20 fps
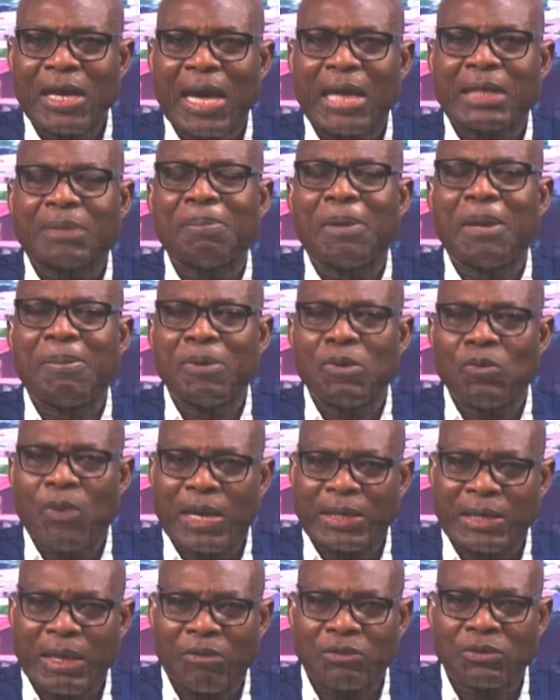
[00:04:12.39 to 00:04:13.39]
at maybe
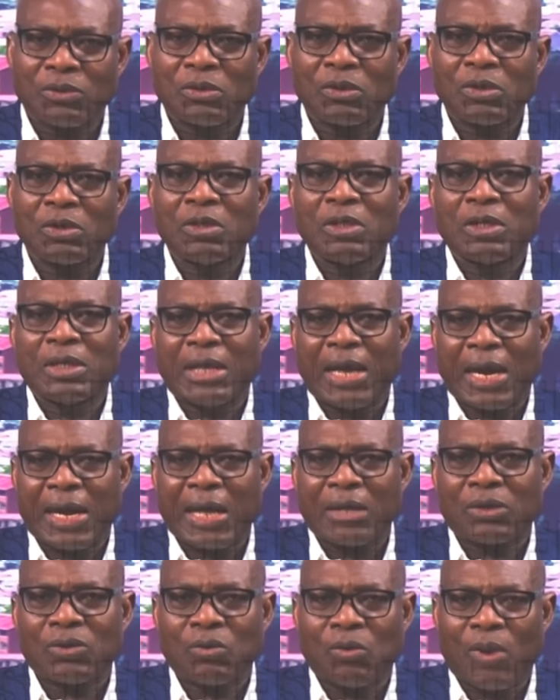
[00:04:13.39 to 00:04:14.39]
1,000
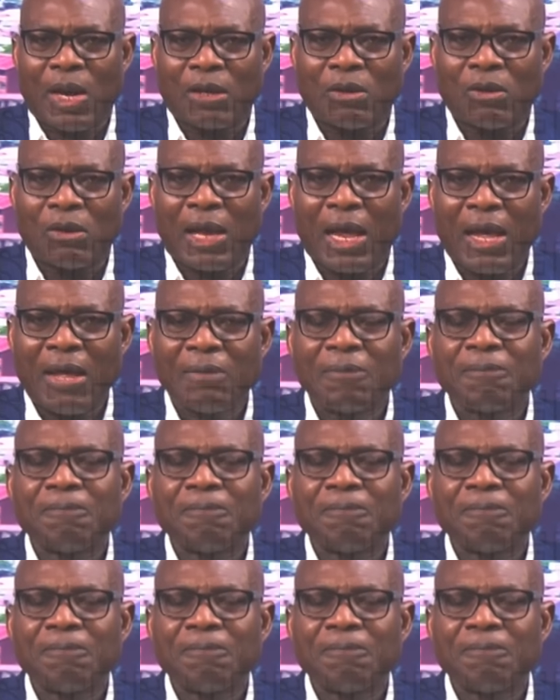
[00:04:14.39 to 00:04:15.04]
Naira to $1.